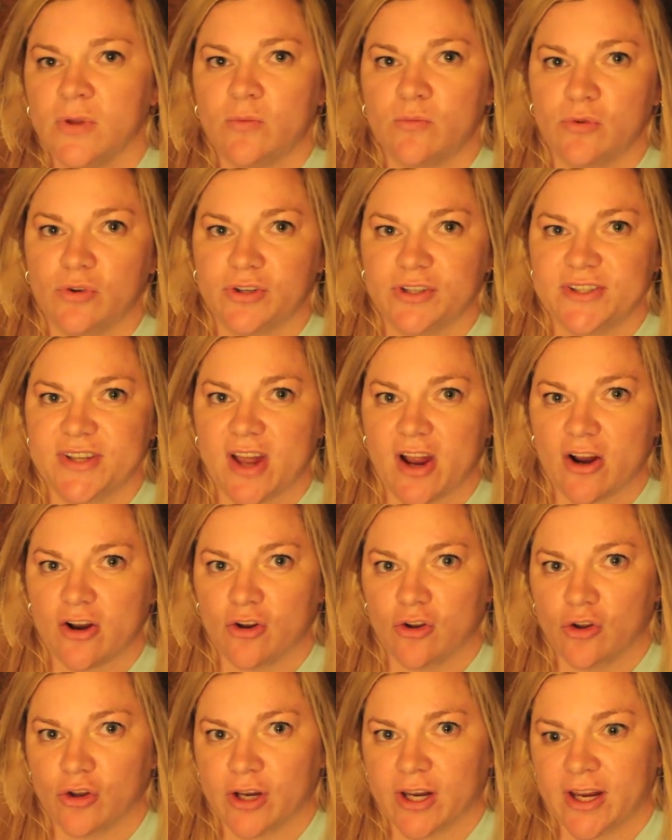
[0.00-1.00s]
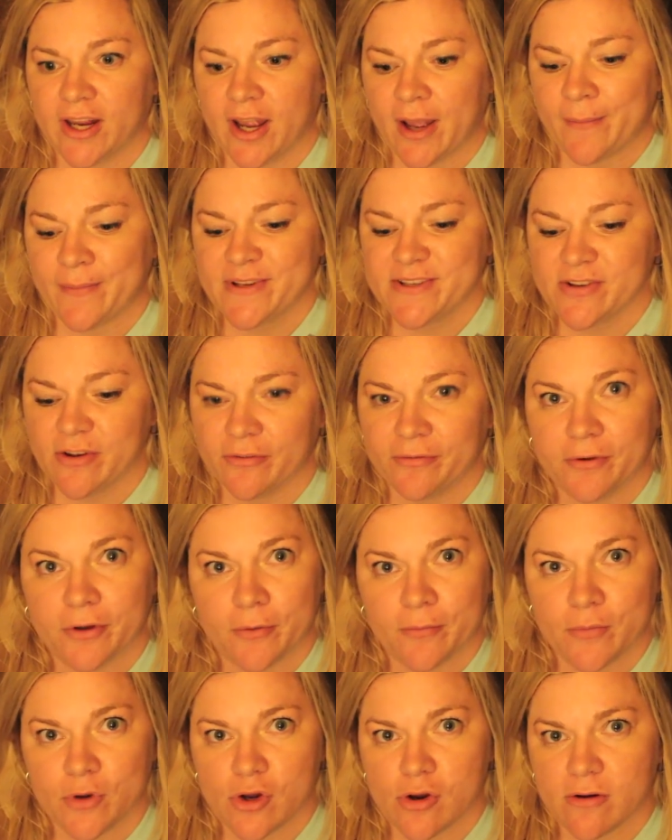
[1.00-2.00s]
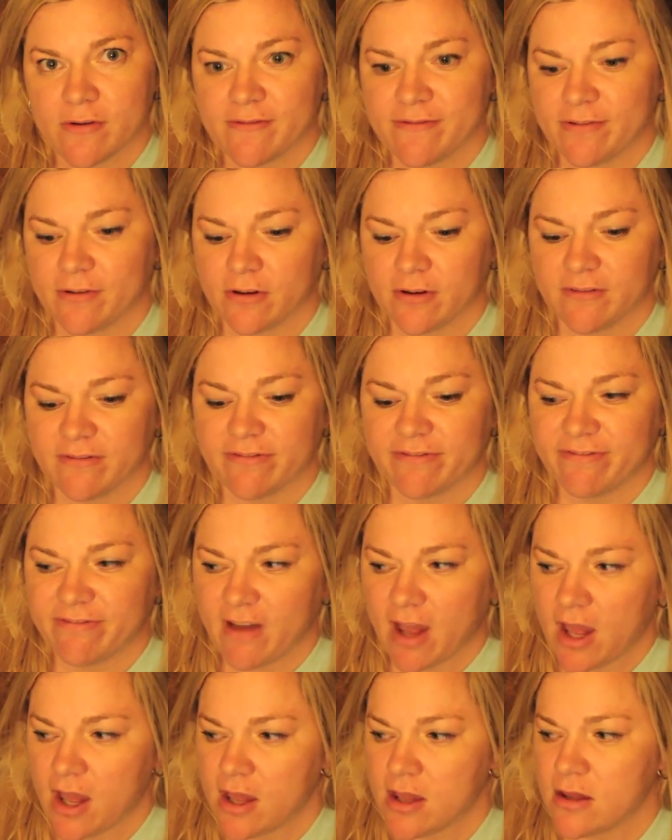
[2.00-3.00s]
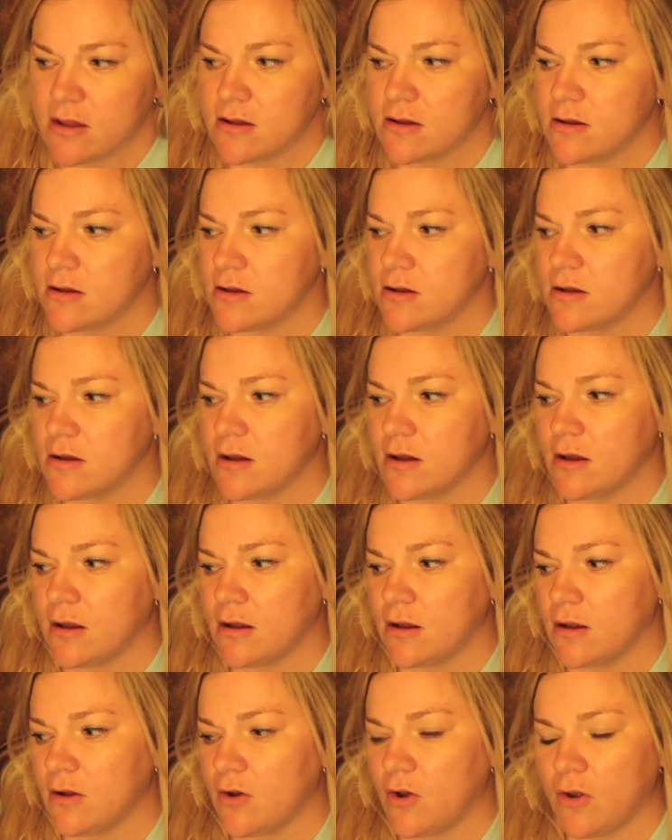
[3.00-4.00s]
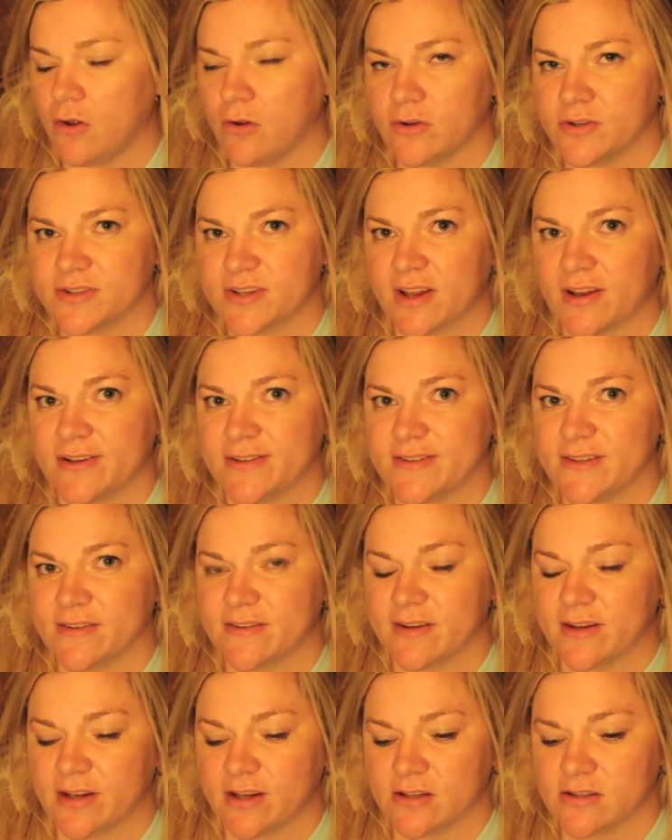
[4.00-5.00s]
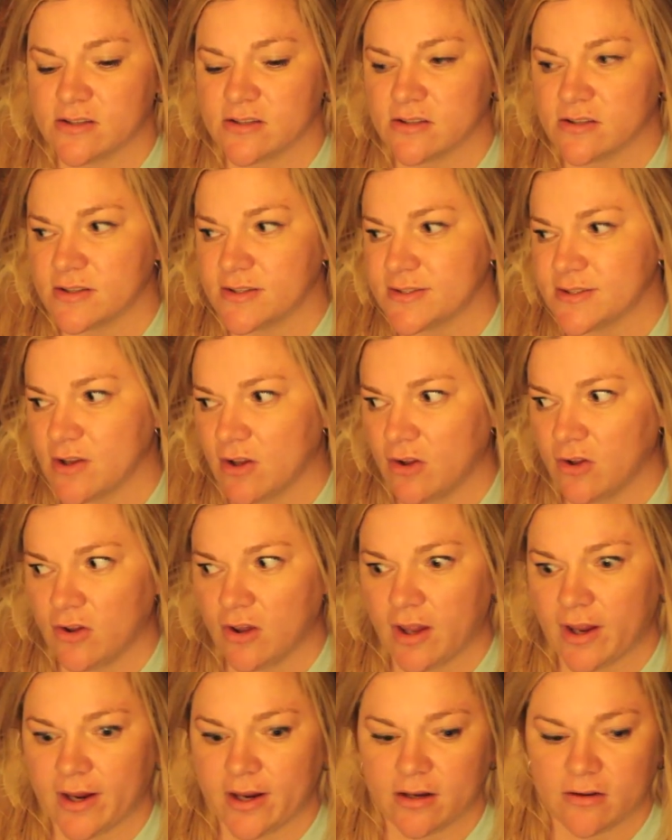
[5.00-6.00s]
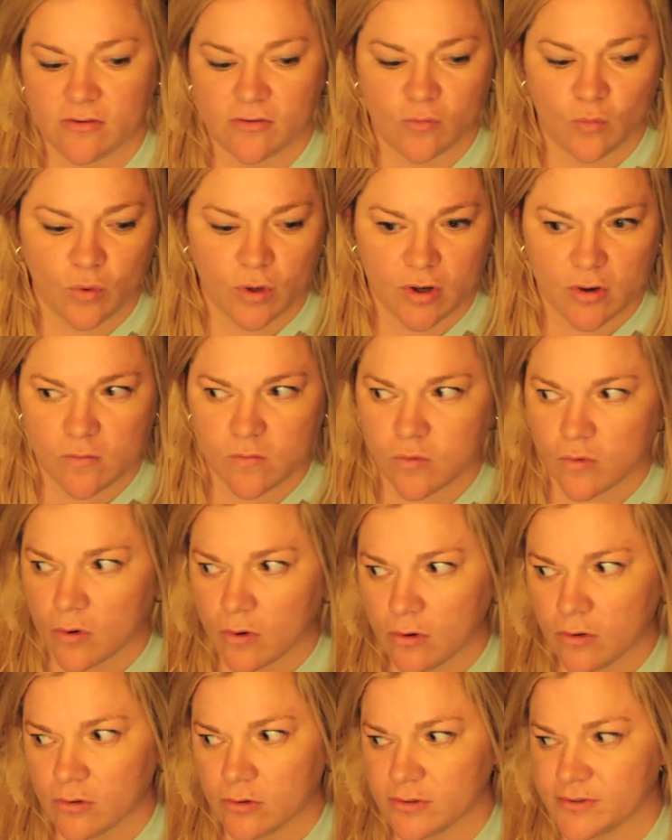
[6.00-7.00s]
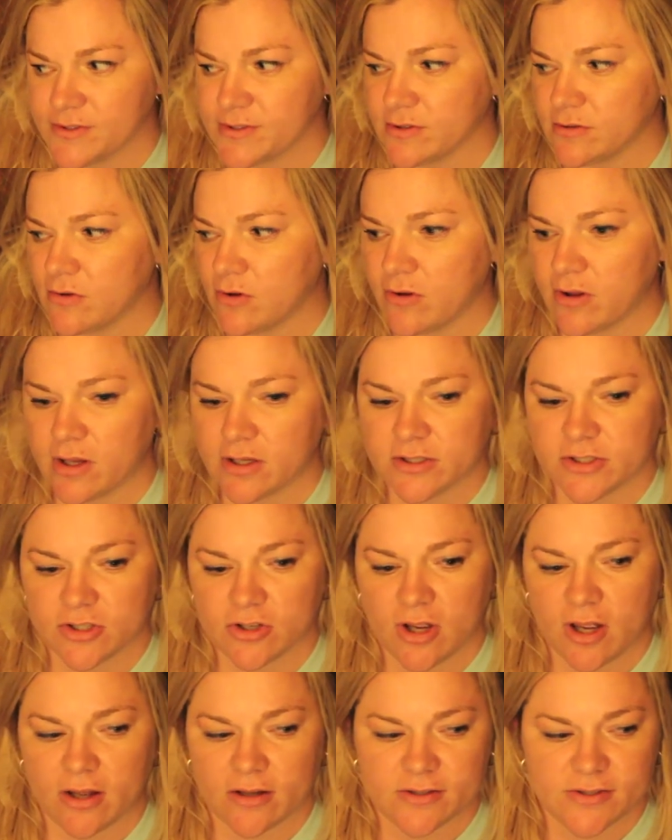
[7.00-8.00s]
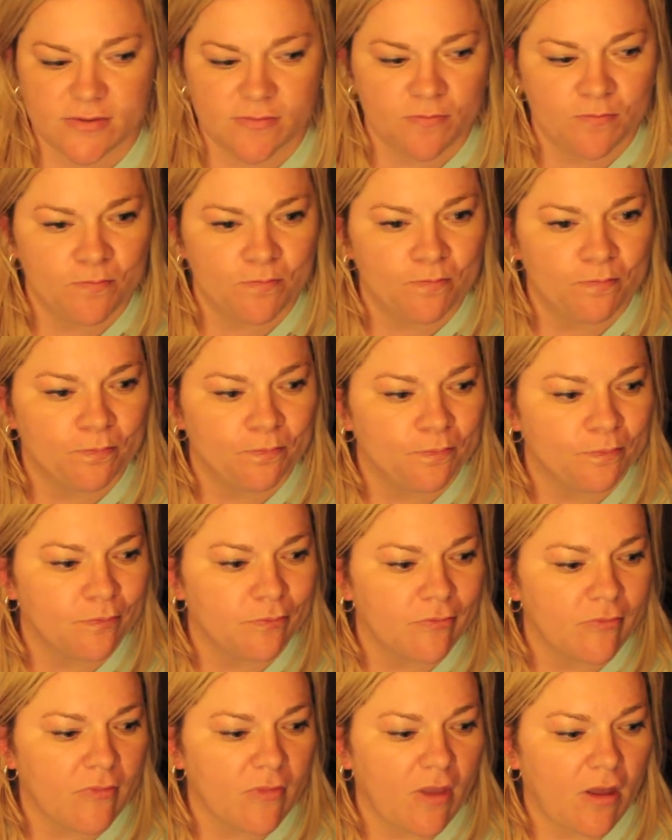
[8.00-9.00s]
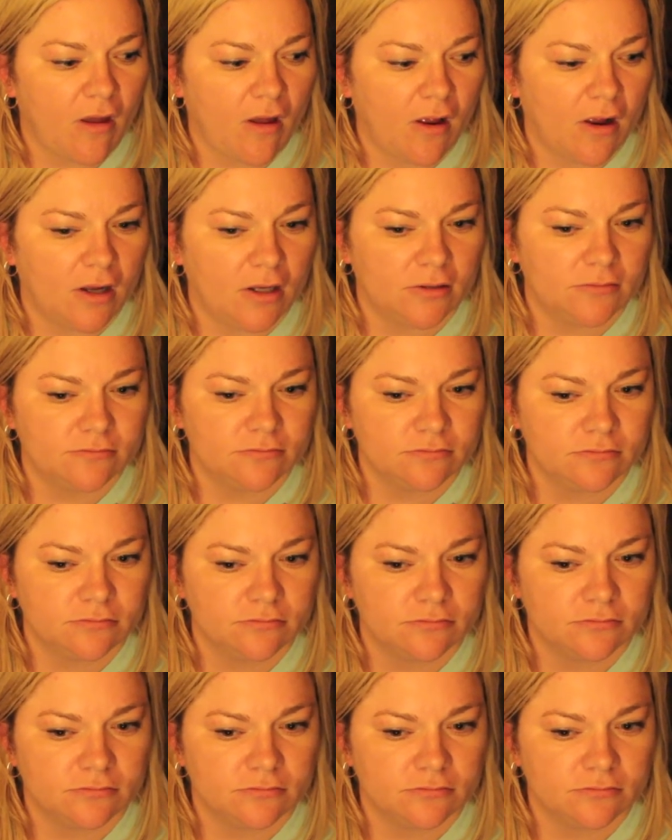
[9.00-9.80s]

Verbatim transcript: I'm really tired of looking at myself in the mirror and feeling fat, all those kinds of things, and the cellulite and the weird rolls and all that jazz. So